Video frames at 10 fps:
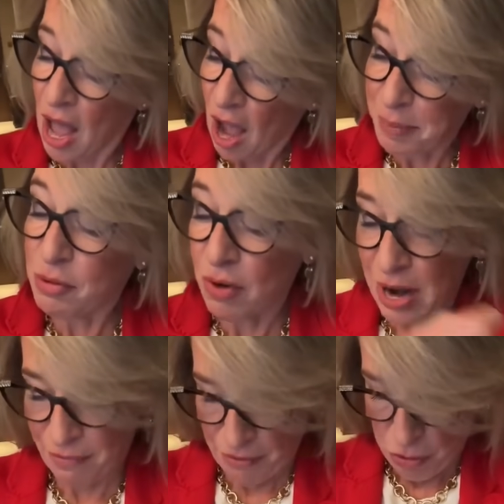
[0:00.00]
I've been
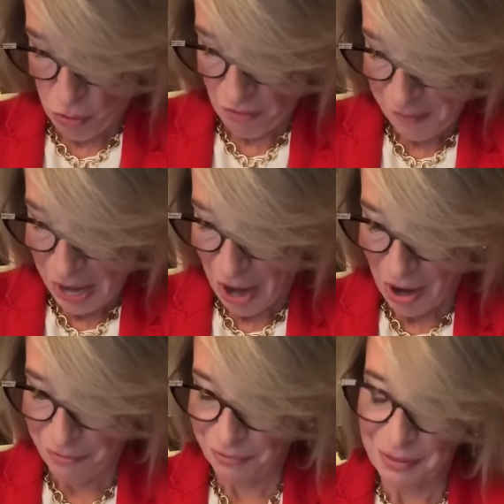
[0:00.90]
ready for it all of my
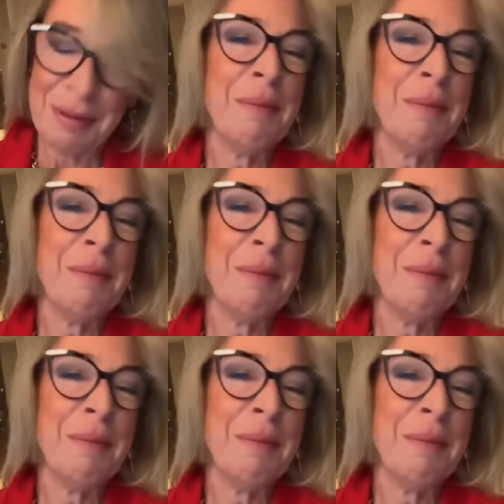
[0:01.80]
life.